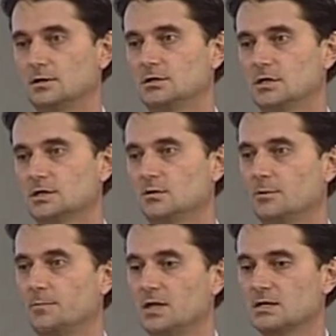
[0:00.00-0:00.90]
and
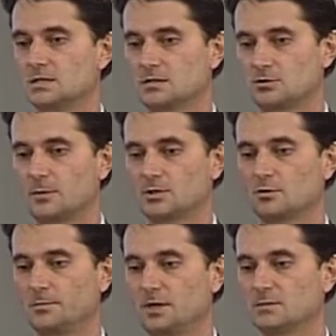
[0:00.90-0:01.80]
contribute
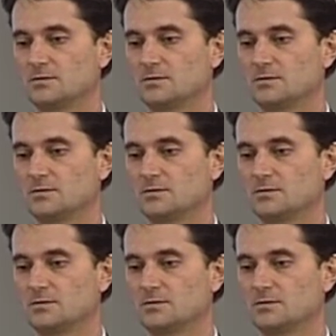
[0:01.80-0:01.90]
to